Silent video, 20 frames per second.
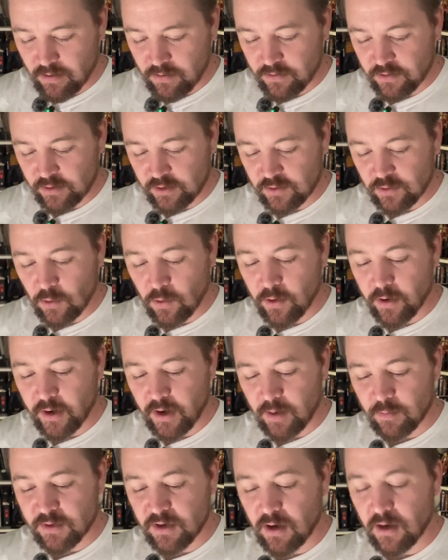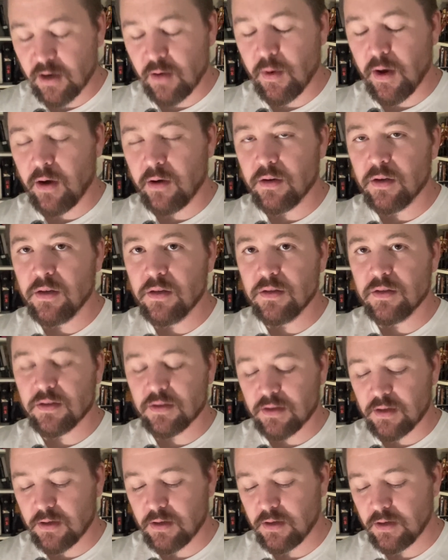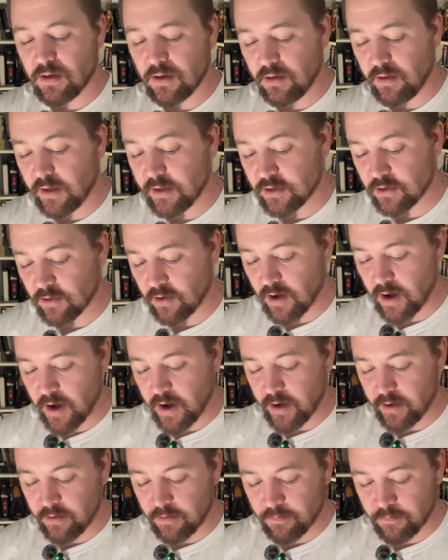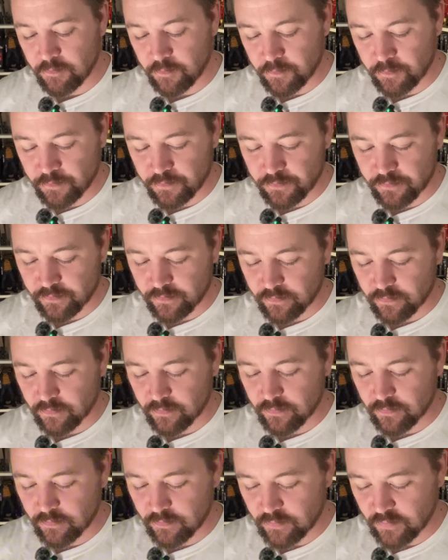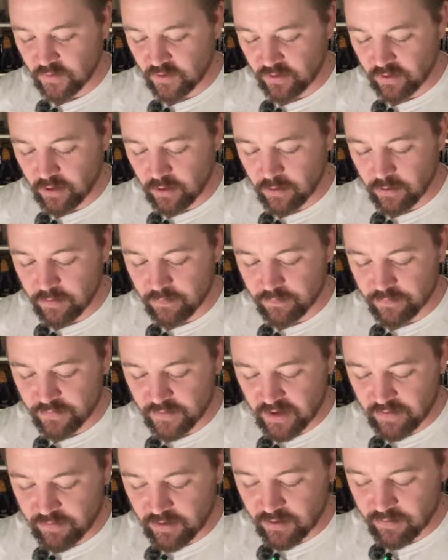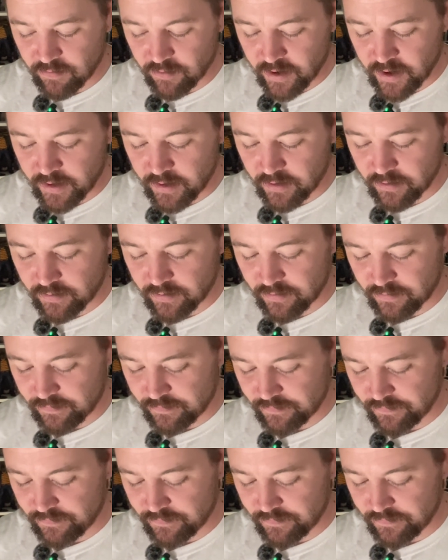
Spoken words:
The story I'm talking about is Glyceride. So if you've read it,